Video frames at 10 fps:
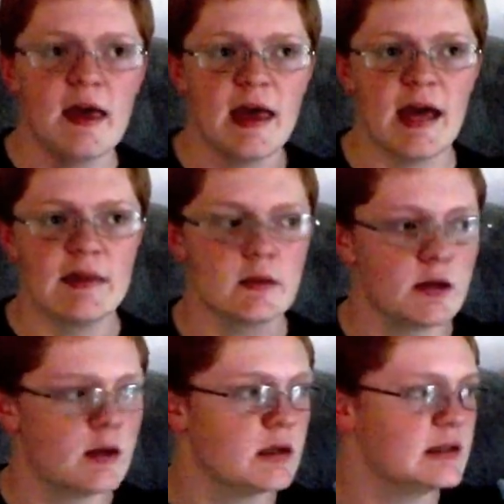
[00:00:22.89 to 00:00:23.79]
and
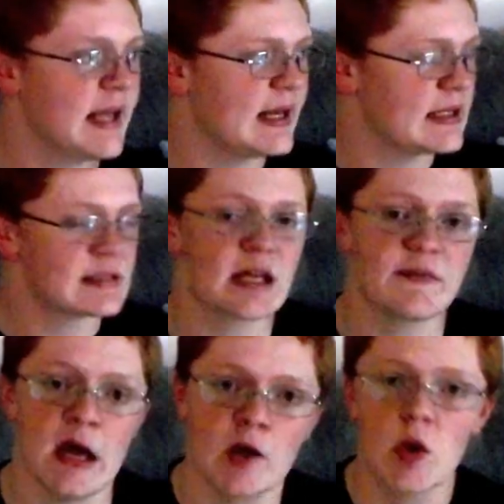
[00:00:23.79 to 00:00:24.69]
the lighting's not
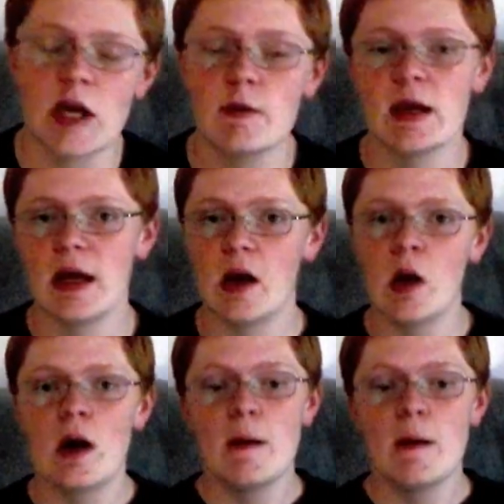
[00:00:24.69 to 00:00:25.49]
that great right now.